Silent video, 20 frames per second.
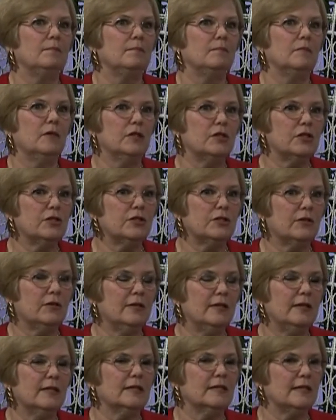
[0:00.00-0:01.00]
Register
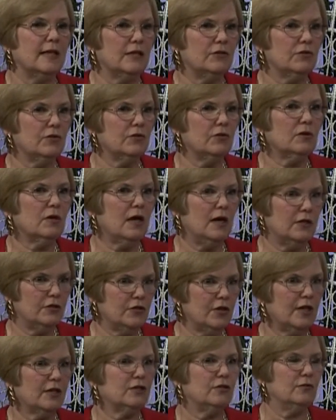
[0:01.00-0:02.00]
in the Central
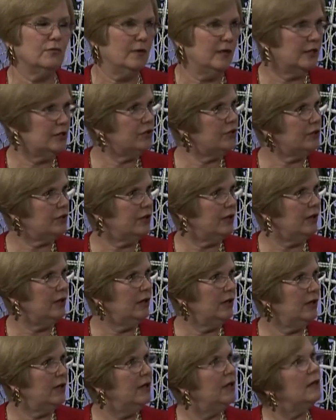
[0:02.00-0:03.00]
Contractor Register,
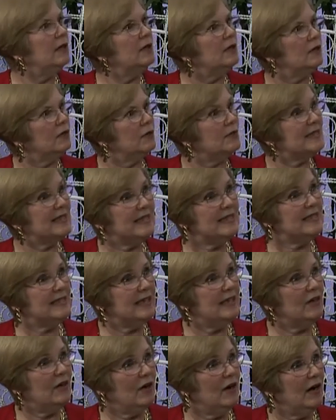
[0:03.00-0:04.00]
or
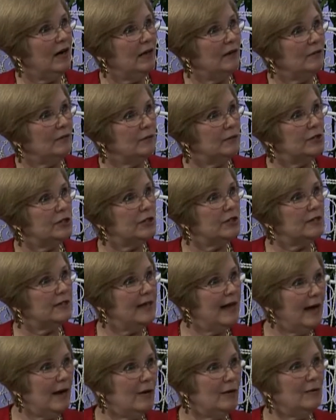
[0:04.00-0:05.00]
CCR, which is
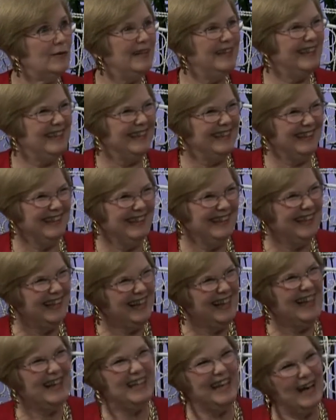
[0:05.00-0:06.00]
now,
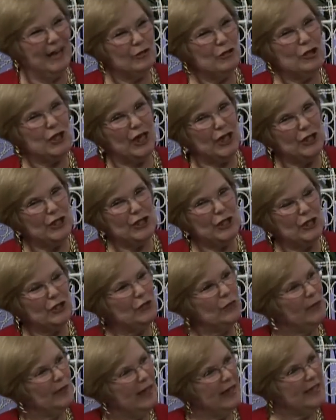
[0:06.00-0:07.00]
now changing
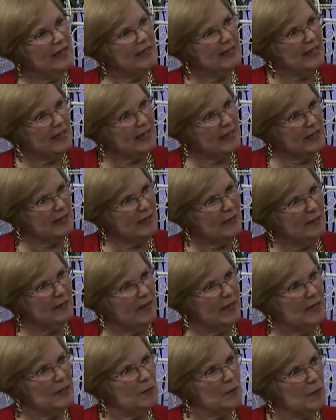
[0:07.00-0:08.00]
to another system
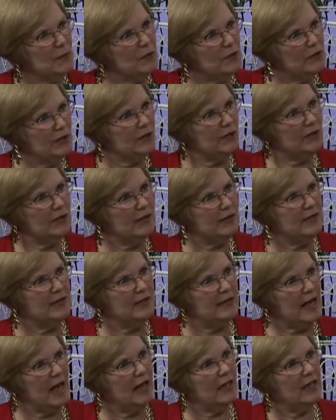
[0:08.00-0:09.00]
that's supposed to
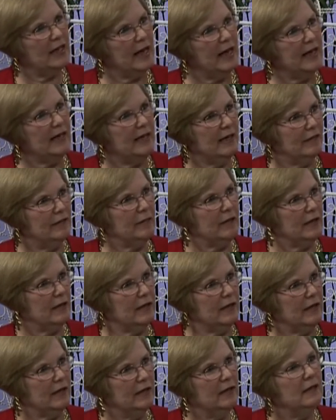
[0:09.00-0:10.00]
consolidate
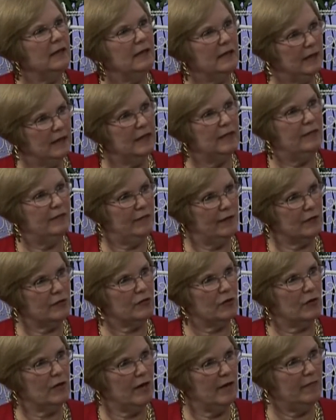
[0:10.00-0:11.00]
everything in the
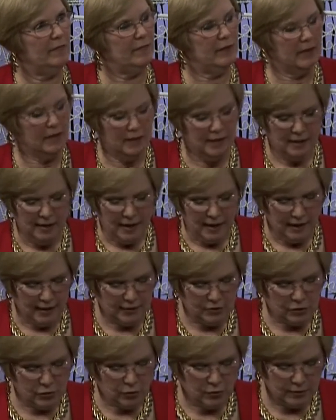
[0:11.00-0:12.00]
federal government. And
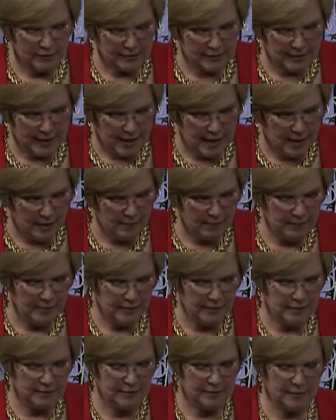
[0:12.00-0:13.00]
it's called SAM.
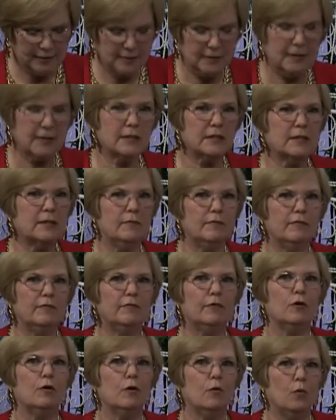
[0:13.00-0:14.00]
It's the System
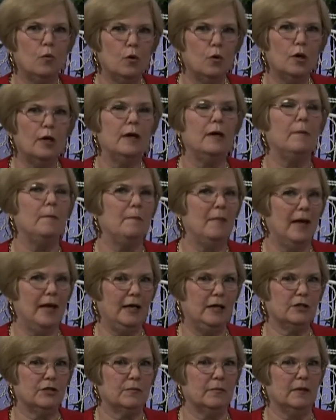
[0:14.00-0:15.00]
for Award
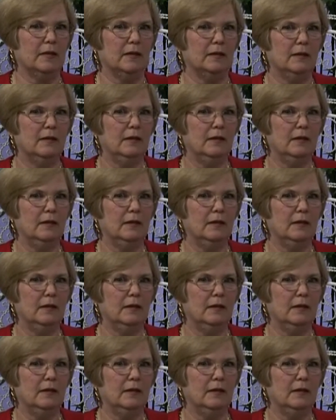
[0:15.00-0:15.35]
Management.